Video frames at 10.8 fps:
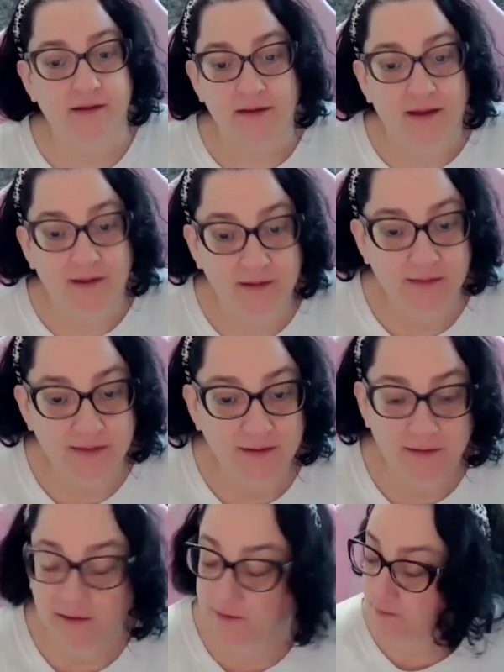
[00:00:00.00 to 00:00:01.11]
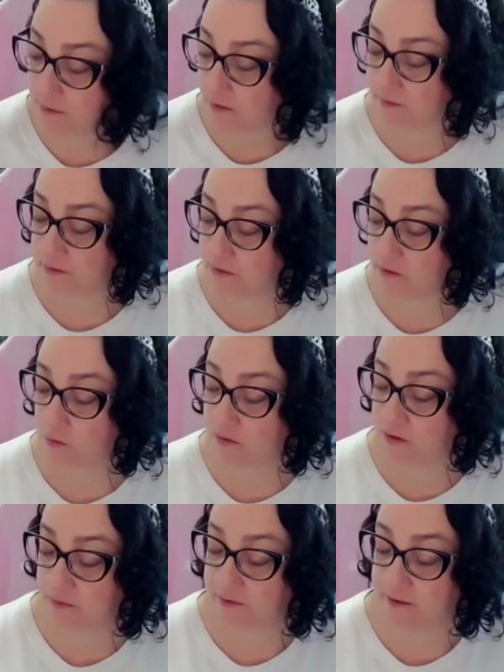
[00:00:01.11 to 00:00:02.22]
anything that is haunting you in an
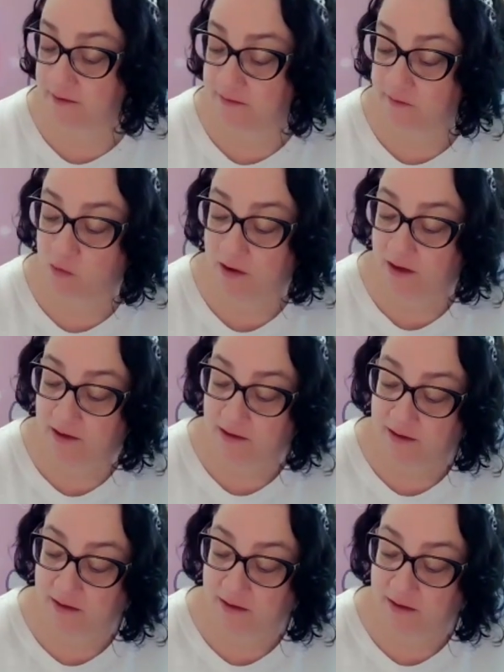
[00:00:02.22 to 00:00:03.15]
obsessive way,